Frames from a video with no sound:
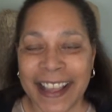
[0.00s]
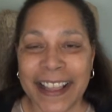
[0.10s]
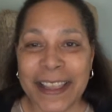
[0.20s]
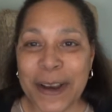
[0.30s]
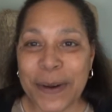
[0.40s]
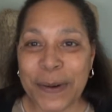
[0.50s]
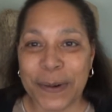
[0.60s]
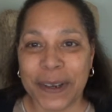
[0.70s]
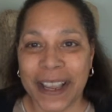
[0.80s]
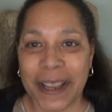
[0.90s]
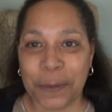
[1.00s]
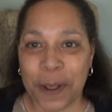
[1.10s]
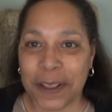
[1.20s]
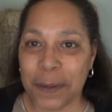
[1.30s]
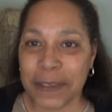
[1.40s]
Hello and
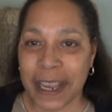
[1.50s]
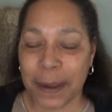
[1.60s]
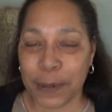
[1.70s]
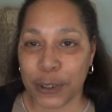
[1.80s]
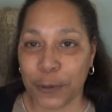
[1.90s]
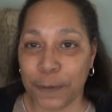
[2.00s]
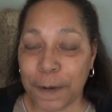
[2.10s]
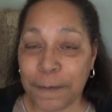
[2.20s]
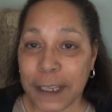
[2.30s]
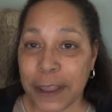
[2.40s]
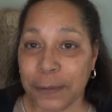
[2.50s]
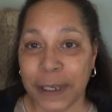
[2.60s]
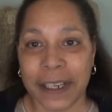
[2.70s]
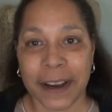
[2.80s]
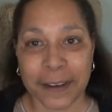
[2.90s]
welcome to episode
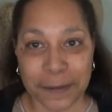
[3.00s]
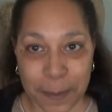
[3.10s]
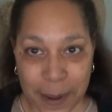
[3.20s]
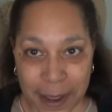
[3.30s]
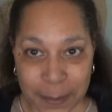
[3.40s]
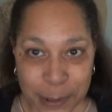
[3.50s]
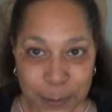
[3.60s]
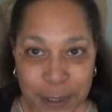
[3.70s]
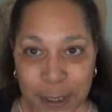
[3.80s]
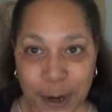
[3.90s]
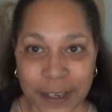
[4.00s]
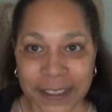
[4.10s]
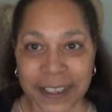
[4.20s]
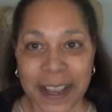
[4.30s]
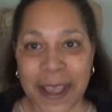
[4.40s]
53 of Moms with
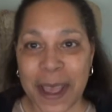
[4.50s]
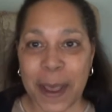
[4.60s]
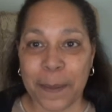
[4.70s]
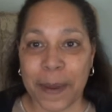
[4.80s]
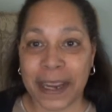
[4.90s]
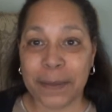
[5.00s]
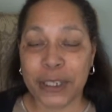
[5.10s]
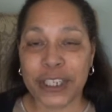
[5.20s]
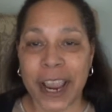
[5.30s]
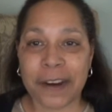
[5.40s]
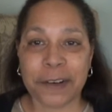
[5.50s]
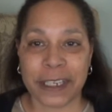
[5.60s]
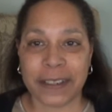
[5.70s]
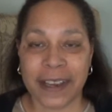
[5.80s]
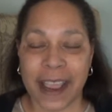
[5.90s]
Yarn. My name is
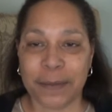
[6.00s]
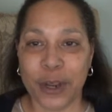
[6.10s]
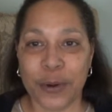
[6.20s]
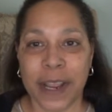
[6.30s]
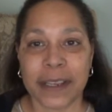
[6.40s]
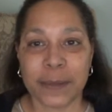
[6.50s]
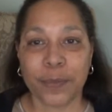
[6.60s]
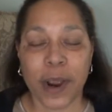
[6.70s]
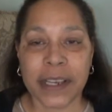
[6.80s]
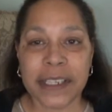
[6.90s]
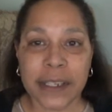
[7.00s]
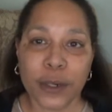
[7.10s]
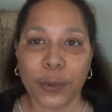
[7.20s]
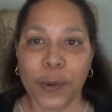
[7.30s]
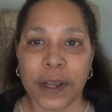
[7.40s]
Sharon. I'm known as Bronx
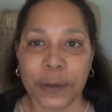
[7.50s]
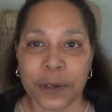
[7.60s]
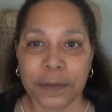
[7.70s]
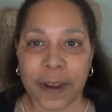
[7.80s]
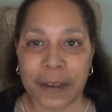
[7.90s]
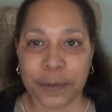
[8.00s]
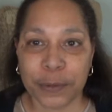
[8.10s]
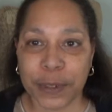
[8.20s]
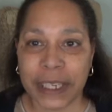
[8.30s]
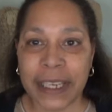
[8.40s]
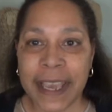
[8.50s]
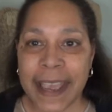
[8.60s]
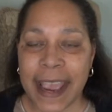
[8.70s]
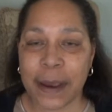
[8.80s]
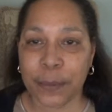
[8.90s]
Knitter 1 on Ravelry
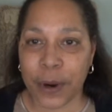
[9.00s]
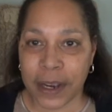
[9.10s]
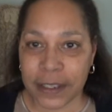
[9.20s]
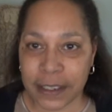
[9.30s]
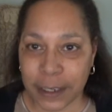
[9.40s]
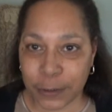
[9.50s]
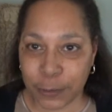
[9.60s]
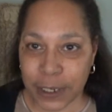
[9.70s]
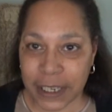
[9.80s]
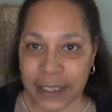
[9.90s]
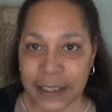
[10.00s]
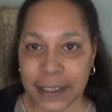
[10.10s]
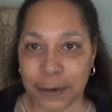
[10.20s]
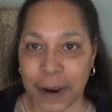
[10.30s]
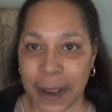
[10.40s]
and Bronx Knitter on
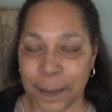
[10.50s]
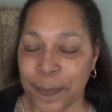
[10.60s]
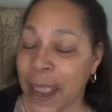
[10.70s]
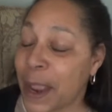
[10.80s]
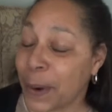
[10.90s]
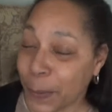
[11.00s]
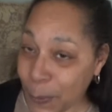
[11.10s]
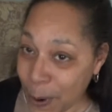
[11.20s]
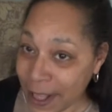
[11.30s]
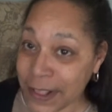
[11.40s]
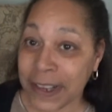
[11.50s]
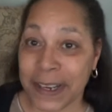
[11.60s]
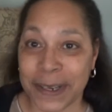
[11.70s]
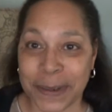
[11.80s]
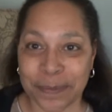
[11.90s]
Instagram.
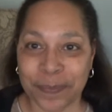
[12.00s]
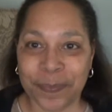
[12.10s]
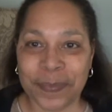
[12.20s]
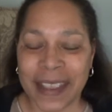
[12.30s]
Welcome.